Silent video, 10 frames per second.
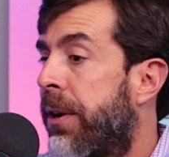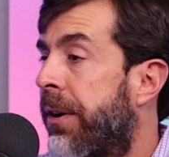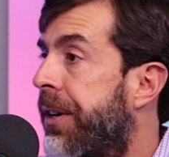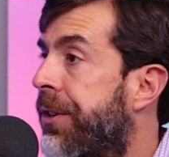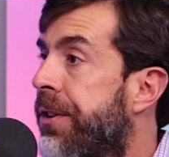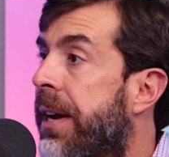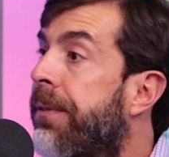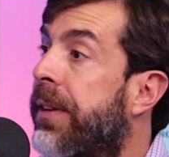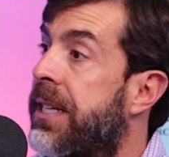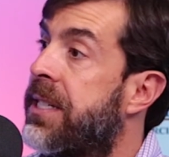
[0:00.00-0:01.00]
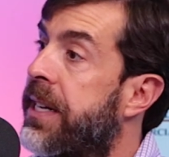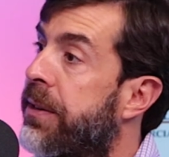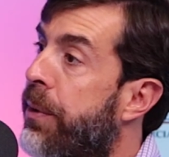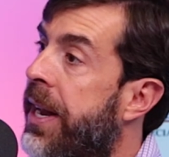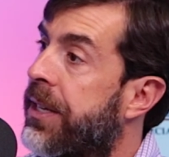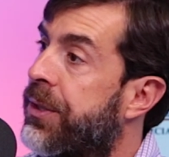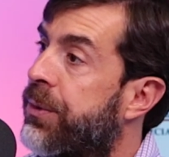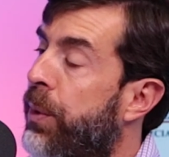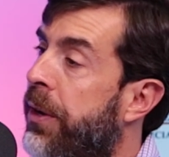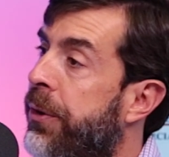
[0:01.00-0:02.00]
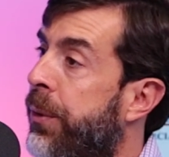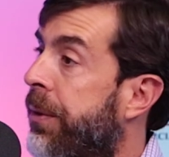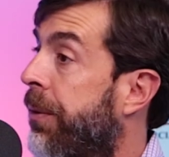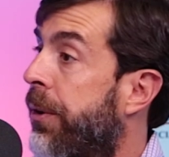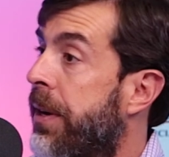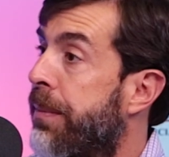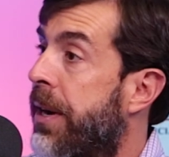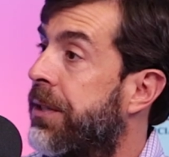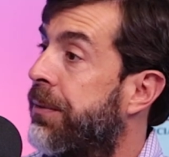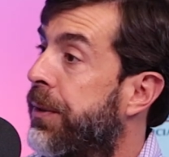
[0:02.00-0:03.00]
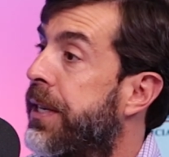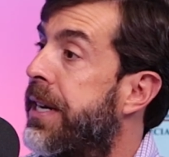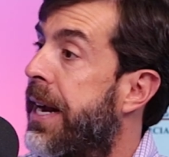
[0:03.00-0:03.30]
markets, you're definitely seeing rents well north of $30 a foot